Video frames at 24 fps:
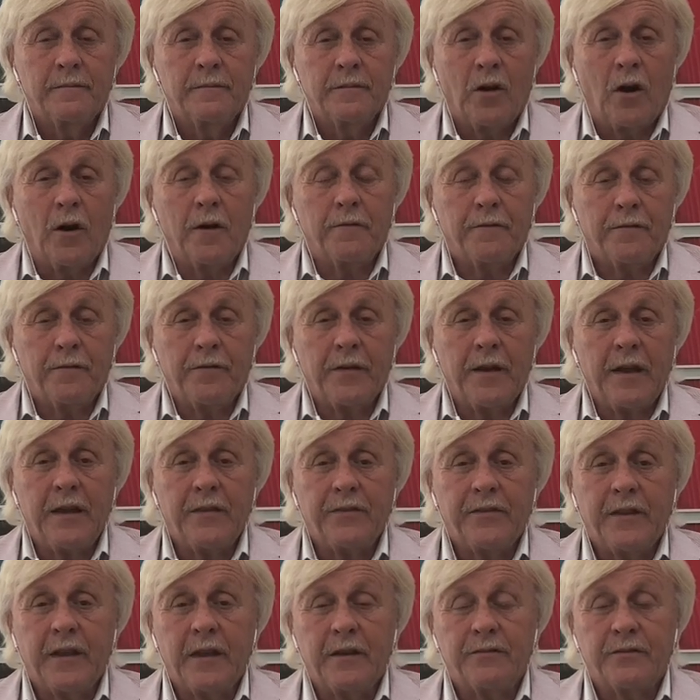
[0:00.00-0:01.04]
Our
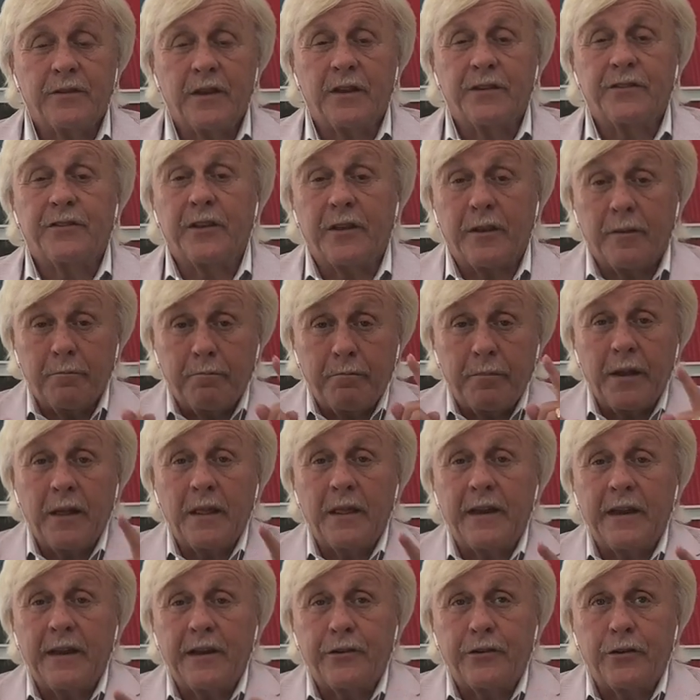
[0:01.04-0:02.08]
faith gives us the
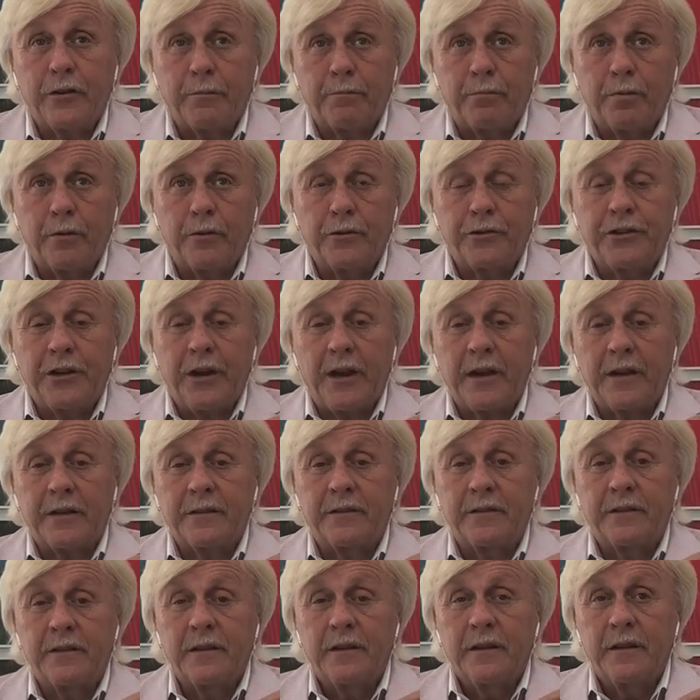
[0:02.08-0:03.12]
ability to
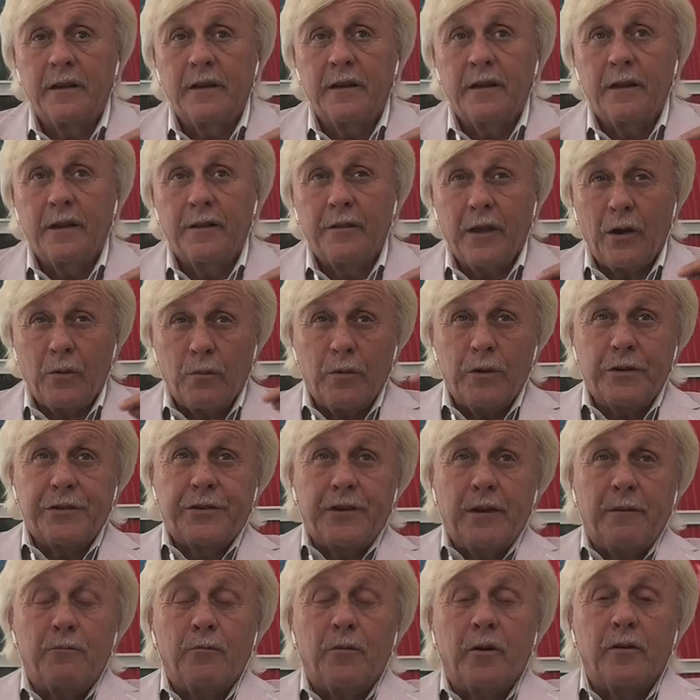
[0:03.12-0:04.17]
project that we're
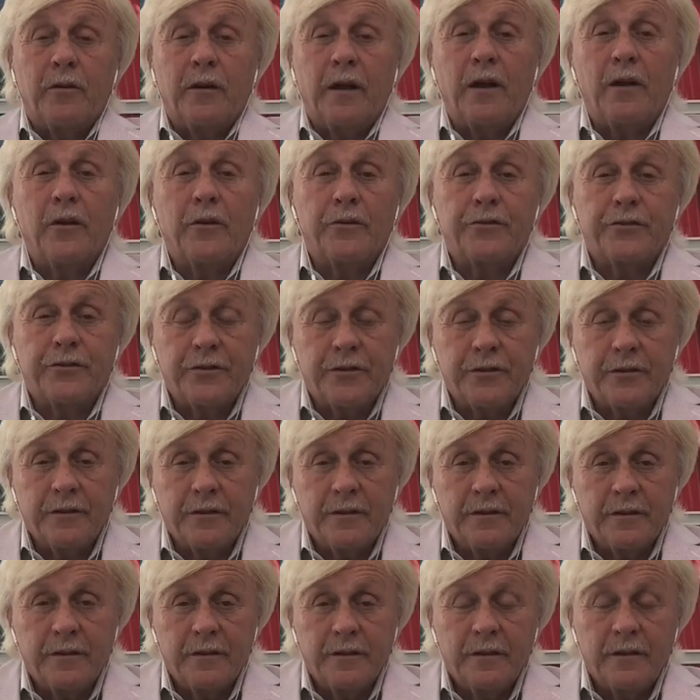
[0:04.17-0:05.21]
somewhere else
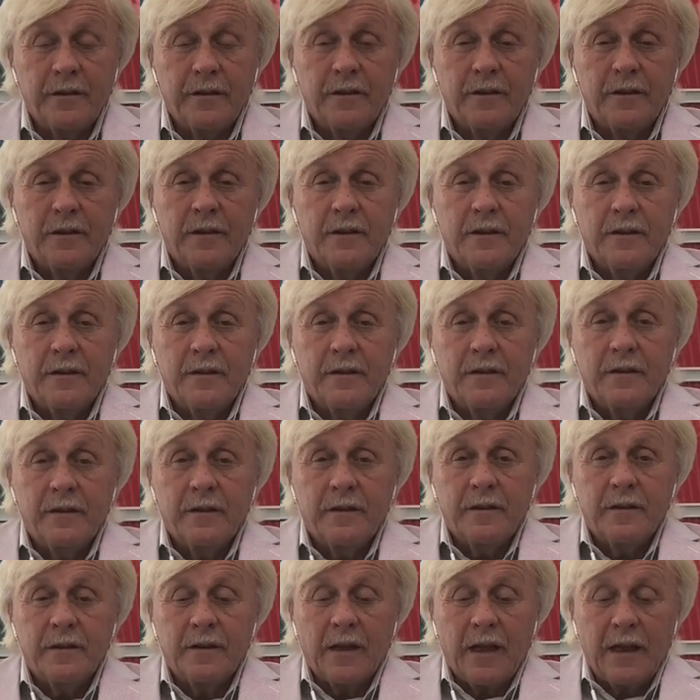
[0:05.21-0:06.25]

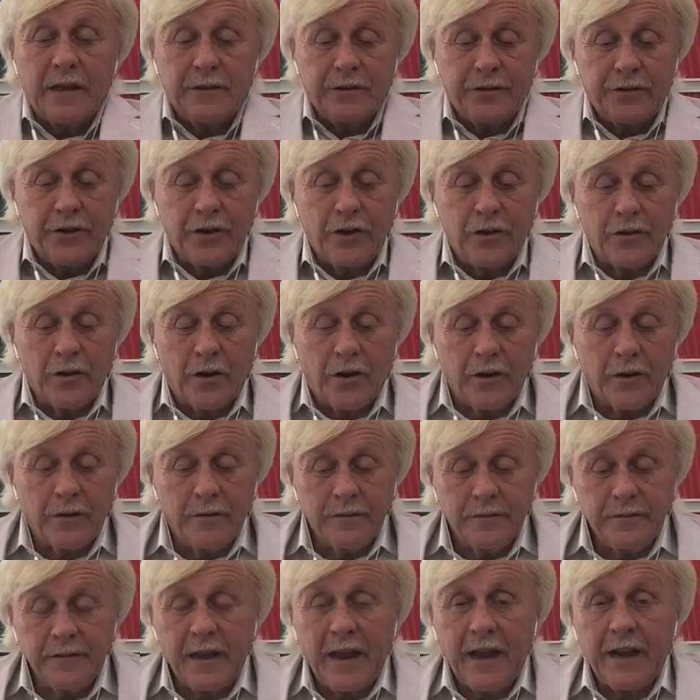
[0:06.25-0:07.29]
until our
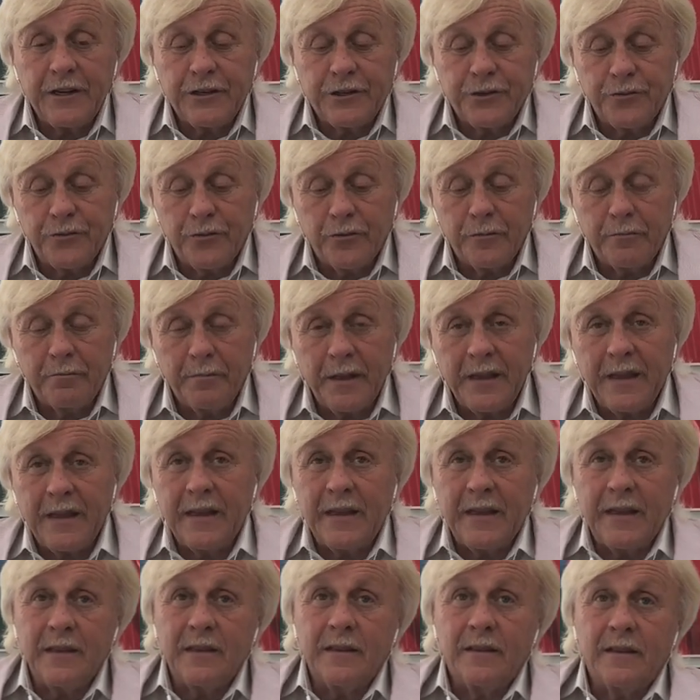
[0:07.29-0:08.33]
natural
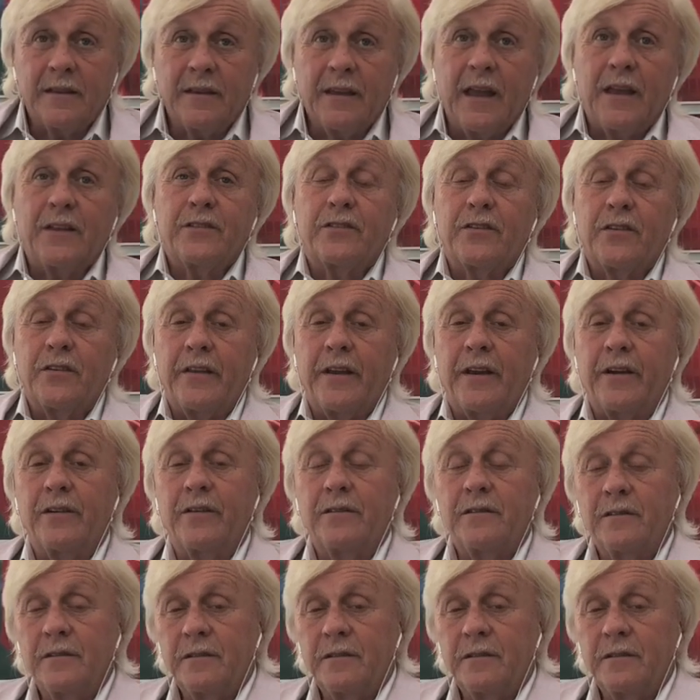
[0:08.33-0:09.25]
being gets there.